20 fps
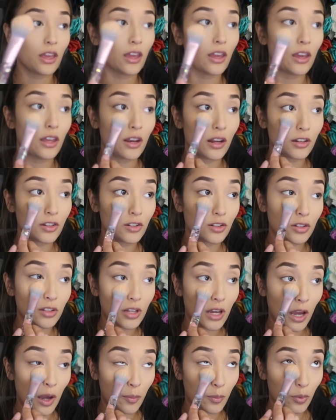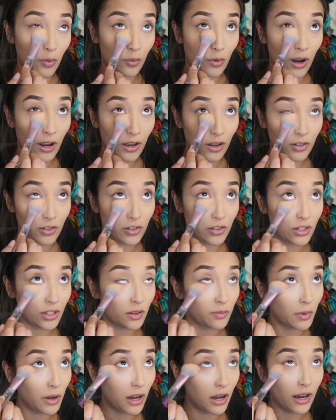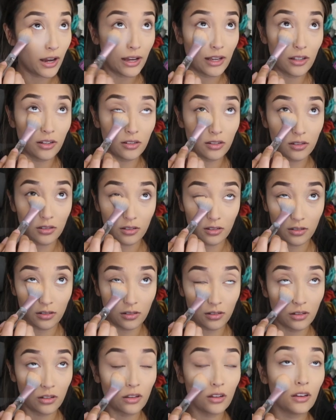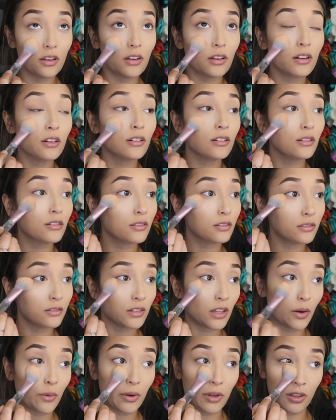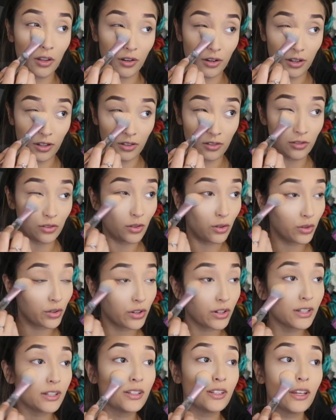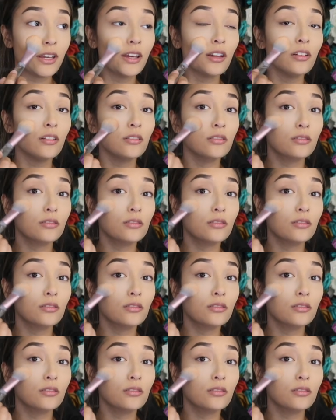And I just tap right underneath my eyes. That way there is no creasing.